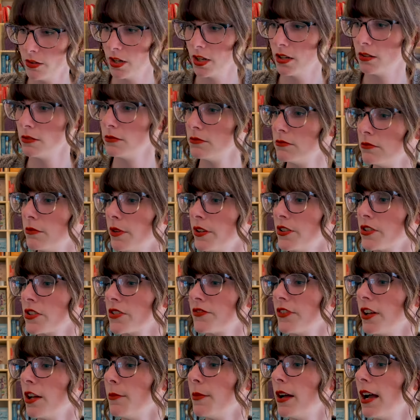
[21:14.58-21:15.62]
oh no, one
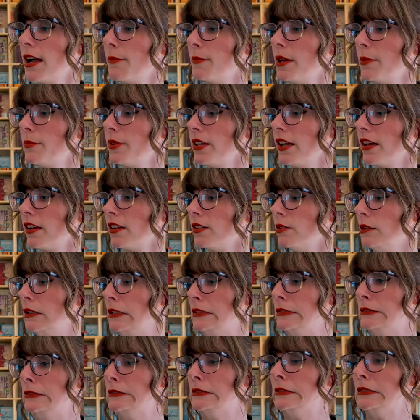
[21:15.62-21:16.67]
just fell behind my piano
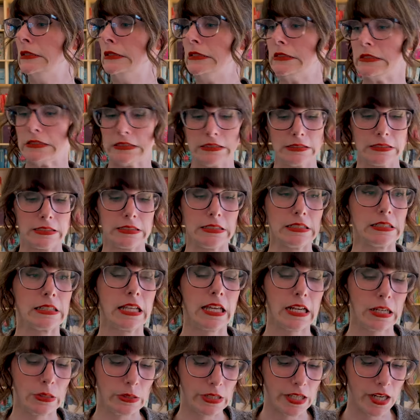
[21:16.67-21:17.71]
i to dig
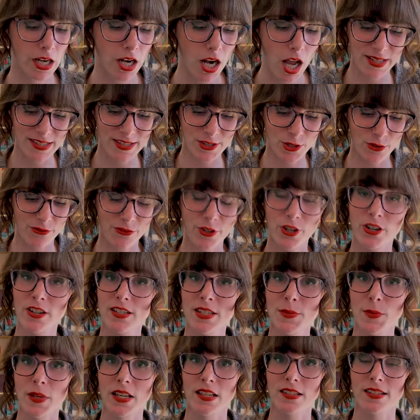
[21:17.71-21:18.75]
that out later. But so for
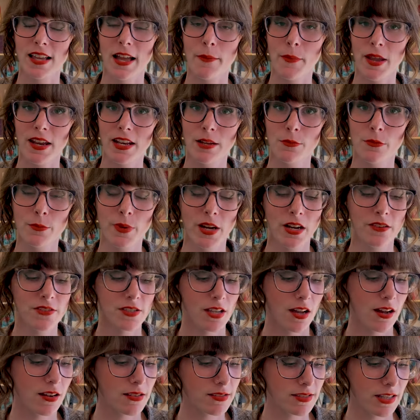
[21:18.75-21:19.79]
Christmas, I made him a pair
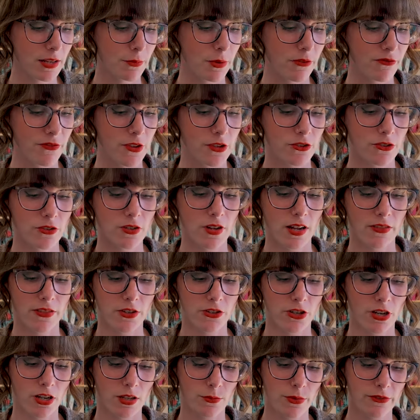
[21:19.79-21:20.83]
of socks that have been featured on
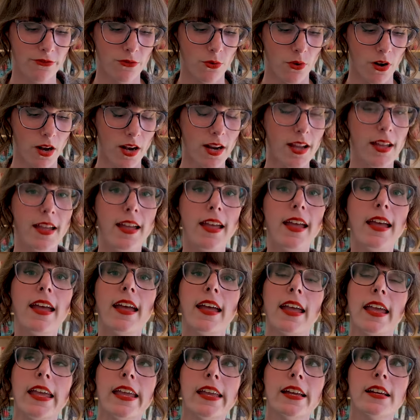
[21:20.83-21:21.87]
the channel before,
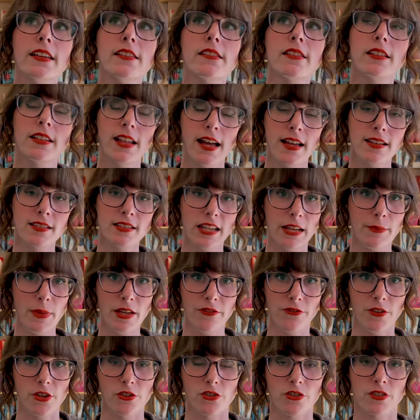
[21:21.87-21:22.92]
and the last time
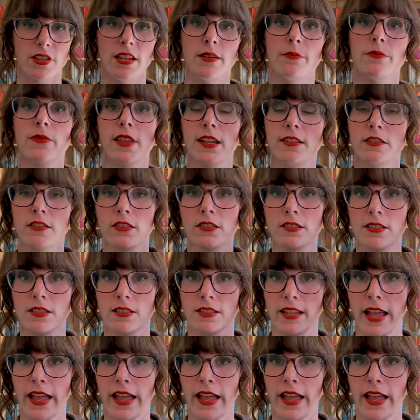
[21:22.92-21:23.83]
I featured them, they looked